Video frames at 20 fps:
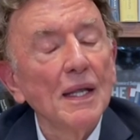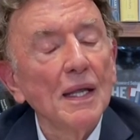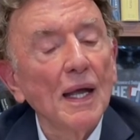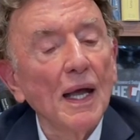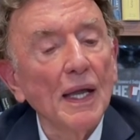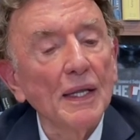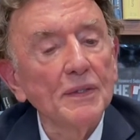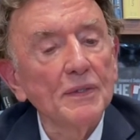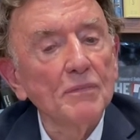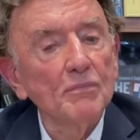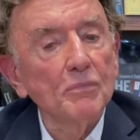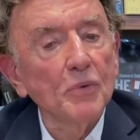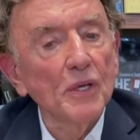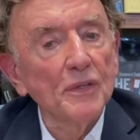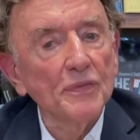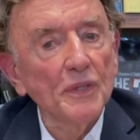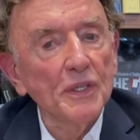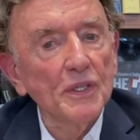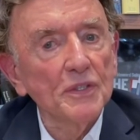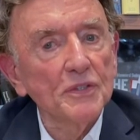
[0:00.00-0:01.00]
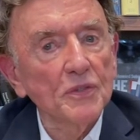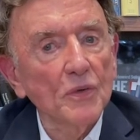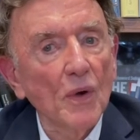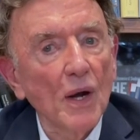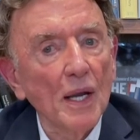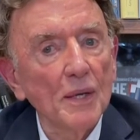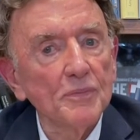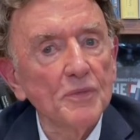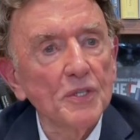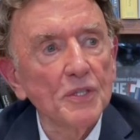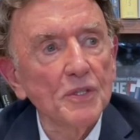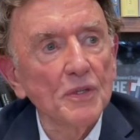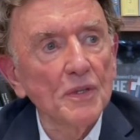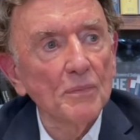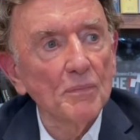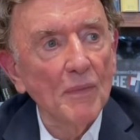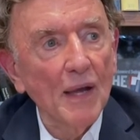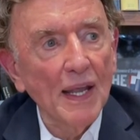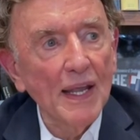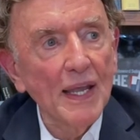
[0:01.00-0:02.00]
I briefly described to you
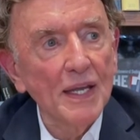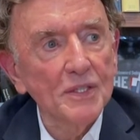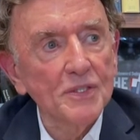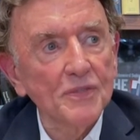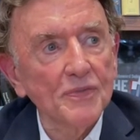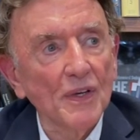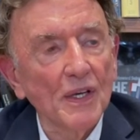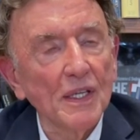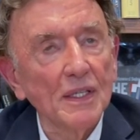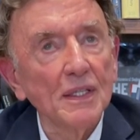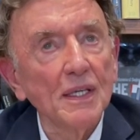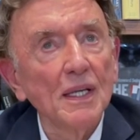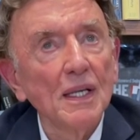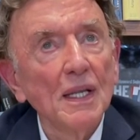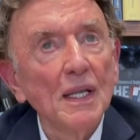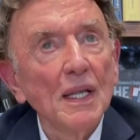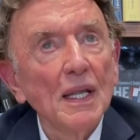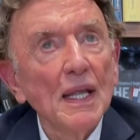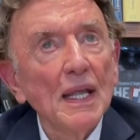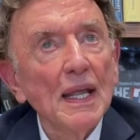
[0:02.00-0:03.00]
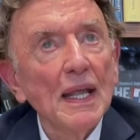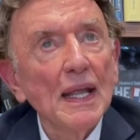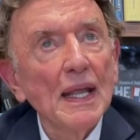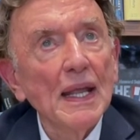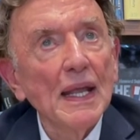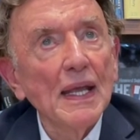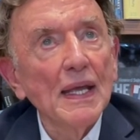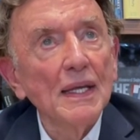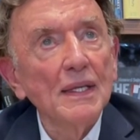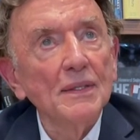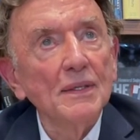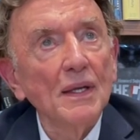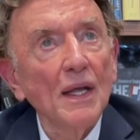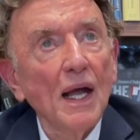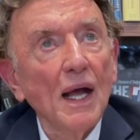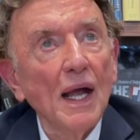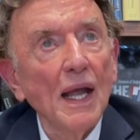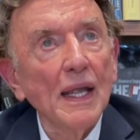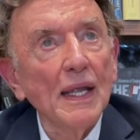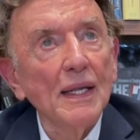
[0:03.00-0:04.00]
my hedge fund, and
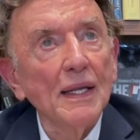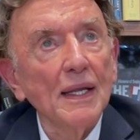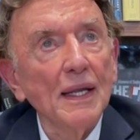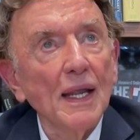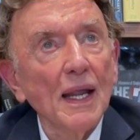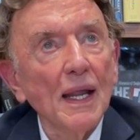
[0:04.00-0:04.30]
I